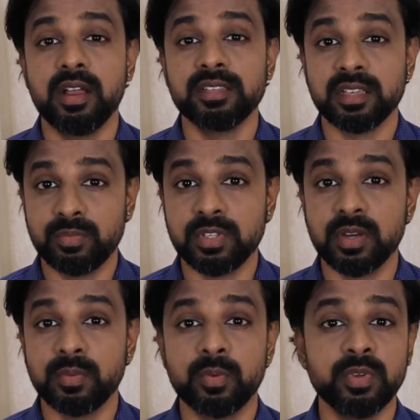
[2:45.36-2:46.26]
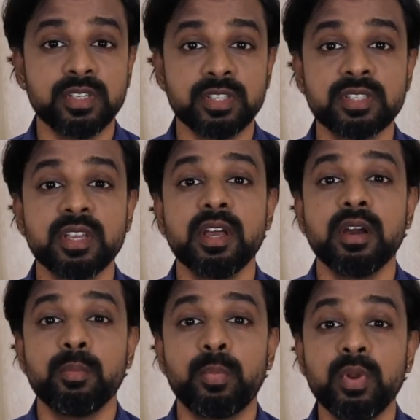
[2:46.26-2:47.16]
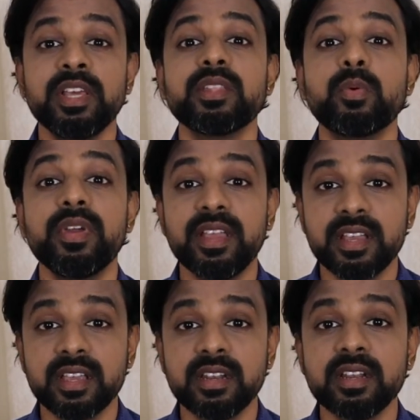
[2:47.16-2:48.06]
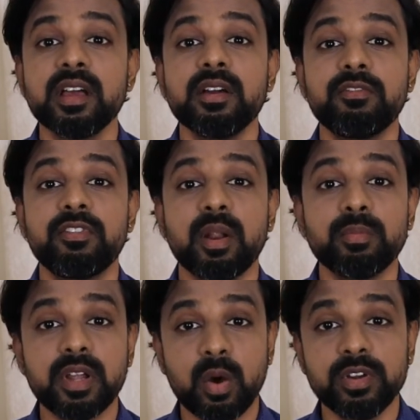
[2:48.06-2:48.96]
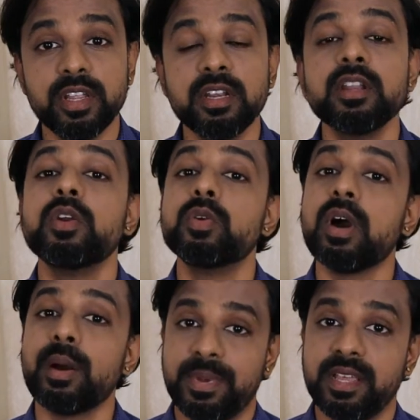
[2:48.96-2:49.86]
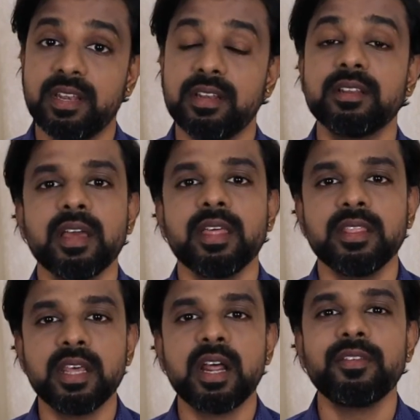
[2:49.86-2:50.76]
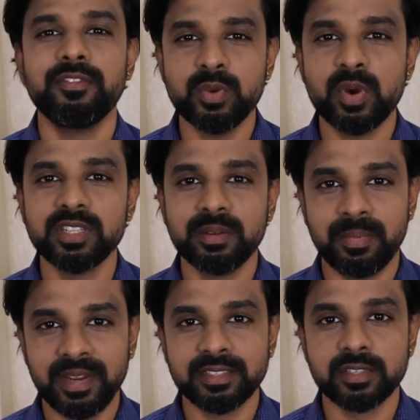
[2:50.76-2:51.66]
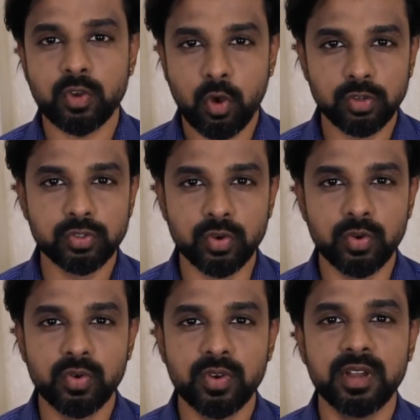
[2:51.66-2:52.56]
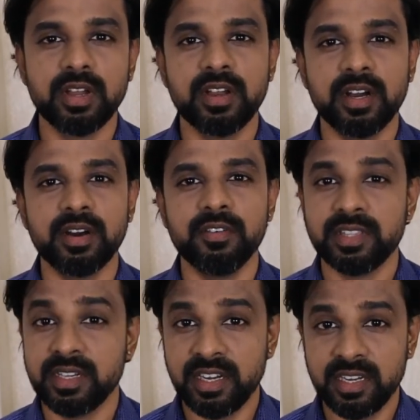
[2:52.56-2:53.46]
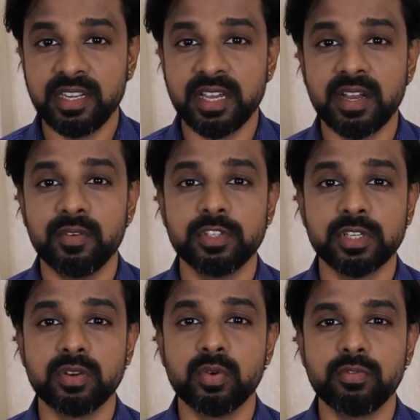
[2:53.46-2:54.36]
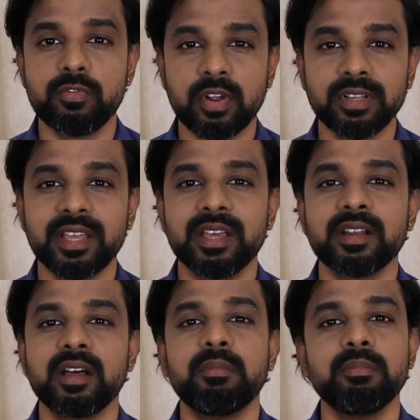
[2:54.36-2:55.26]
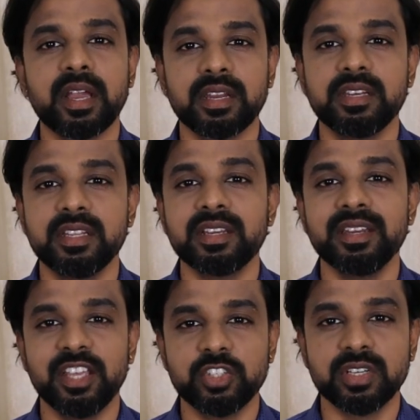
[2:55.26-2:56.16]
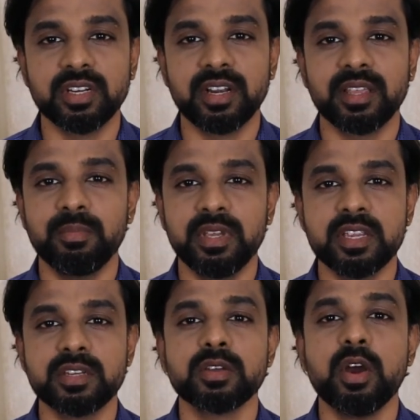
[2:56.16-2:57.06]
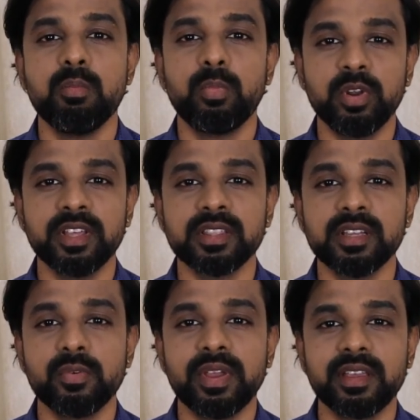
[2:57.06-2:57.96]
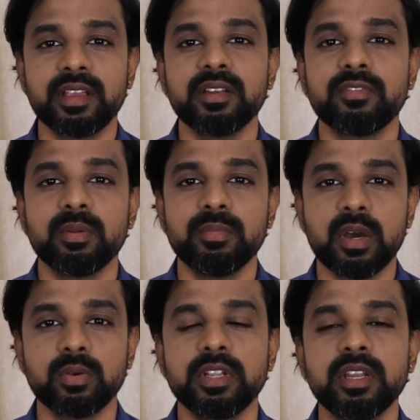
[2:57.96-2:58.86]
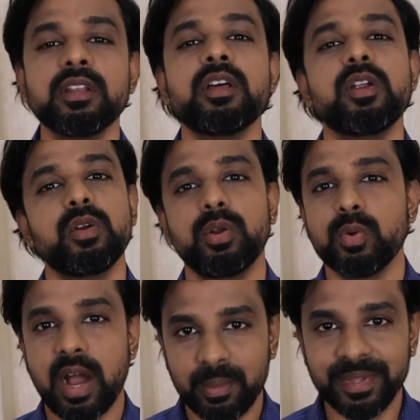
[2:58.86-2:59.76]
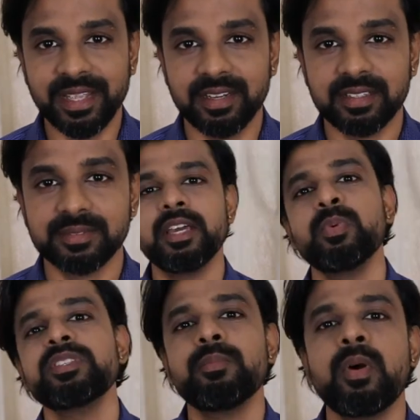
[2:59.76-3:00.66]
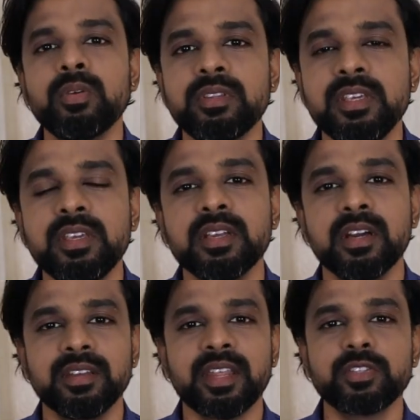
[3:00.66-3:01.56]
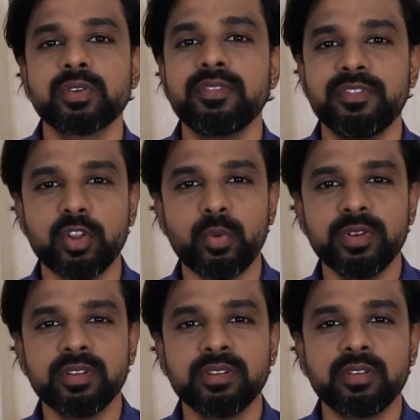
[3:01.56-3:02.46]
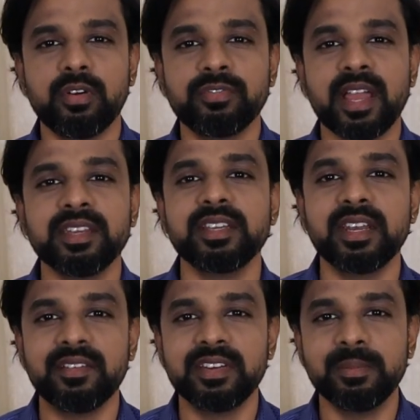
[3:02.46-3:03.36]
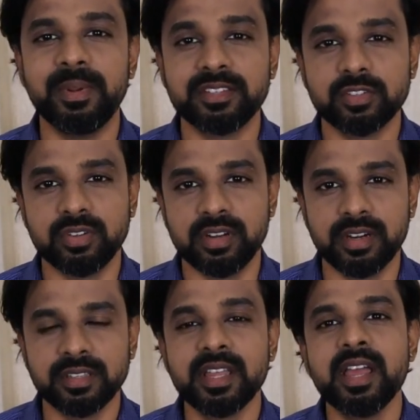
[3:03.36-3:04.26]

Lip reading: is observed, which is pulling the vehicle from downhill to uphill. There are few other places also within India which are known for their magnetic nature, like be it pulling the vehicle from downhill to uphill. That was about the natural phenomenon of anti-gravity places on Earth.